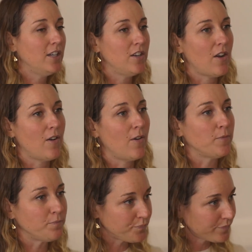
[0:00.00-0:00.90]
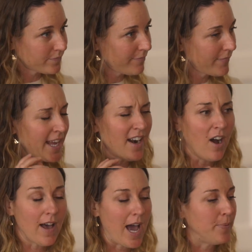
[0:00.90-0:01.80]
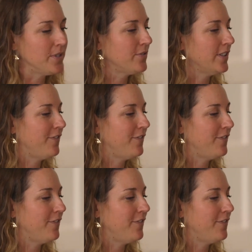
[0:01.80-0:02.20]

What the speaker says: It all happens